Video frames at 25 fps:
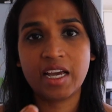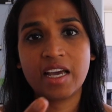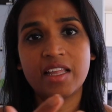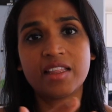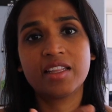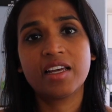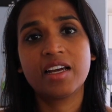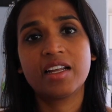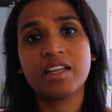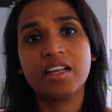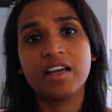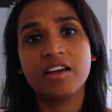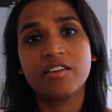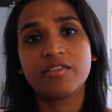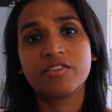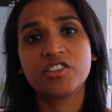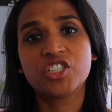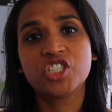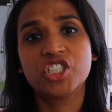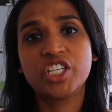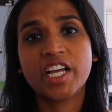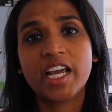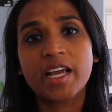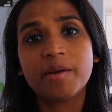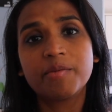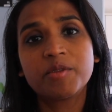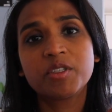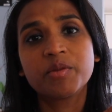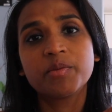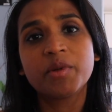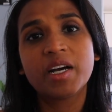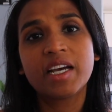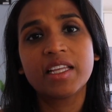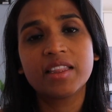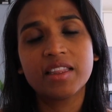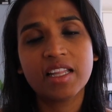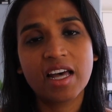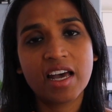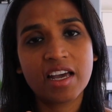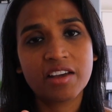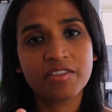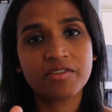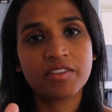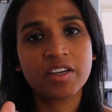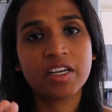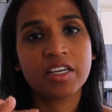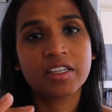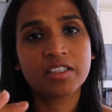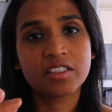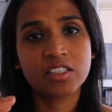and that have shaped my
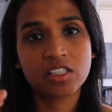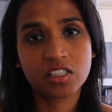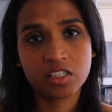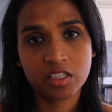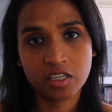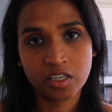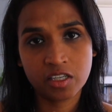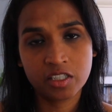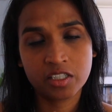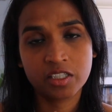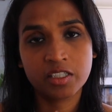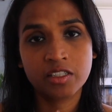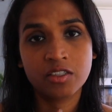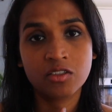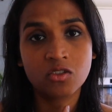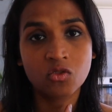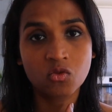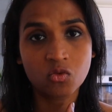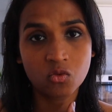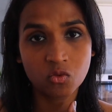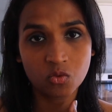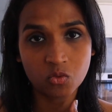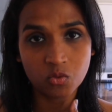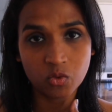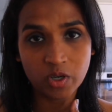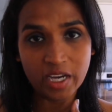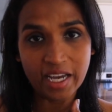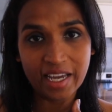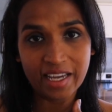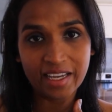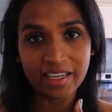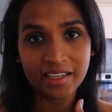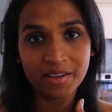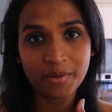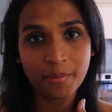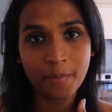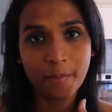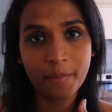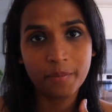life in a certain way.